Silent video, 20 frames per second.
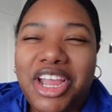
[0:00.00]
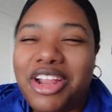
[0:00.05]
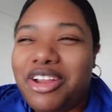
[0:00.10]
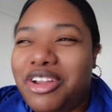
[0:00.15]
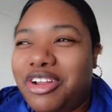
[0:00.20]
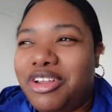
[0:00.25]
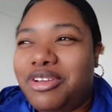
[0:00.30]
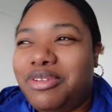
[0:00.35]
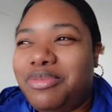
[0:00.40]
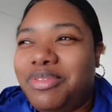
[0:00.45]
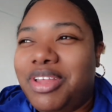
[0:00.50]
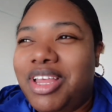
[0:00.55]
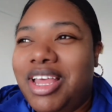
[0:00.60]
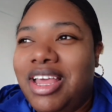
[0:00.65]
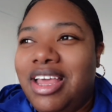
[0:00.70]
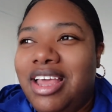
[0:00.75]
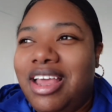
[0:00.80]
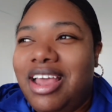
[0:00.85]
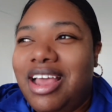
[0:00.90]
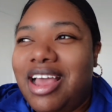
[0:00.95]
I don't know.
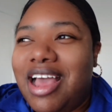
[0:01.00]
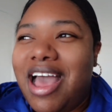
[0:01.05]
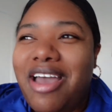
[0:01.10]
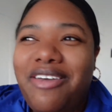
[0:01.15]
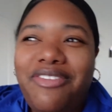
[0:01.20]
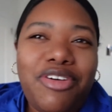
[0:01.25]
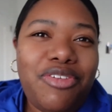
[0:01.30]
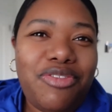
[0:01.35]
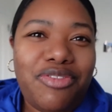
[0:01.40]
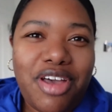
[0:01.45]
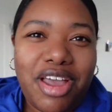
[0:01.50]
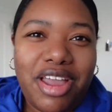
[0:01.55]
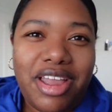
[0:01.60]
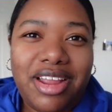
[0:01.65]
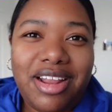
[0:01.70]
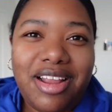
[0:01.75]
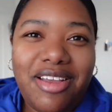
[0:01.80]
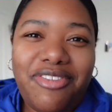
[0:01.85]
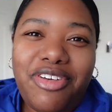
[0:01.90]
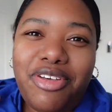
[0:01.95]
I felt
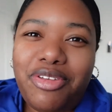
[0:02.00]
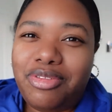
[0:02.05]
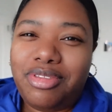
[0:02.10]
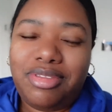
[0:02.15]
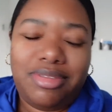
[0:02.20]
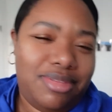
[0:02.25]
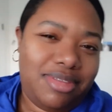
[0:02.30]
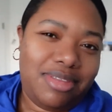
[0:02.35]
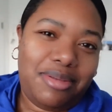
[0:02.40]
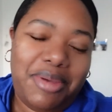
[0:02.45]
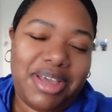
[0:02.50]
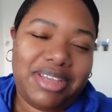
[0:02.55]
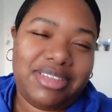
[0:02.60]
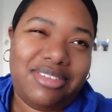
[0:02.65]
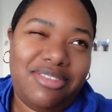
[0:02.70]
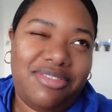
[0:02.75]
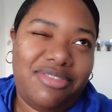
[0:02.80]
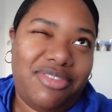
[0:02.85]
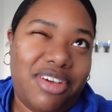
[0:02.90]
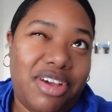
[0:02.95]
fine. I felt the best
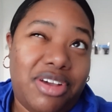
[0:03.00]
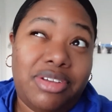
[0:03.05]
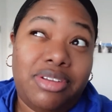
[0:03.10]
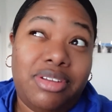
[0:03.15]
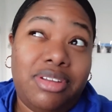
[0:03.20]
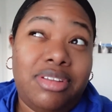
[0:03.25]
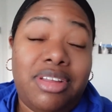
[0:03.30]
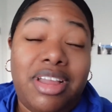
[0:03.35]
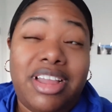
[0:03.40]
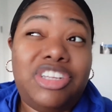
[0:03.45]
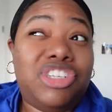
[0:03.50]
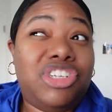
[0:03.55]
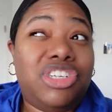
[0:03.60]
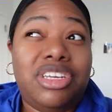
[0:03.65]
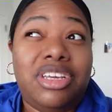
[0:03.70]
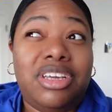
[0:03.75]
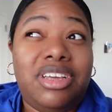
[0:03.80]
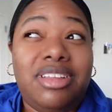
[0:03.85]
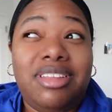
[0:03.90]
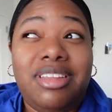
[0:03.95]
I've felt in
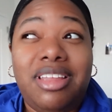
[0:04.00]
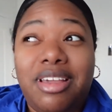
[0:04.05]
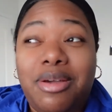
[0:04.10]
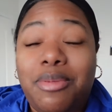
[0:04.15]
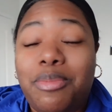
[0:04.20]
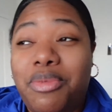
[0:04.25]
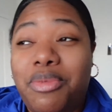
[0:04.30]
actually like a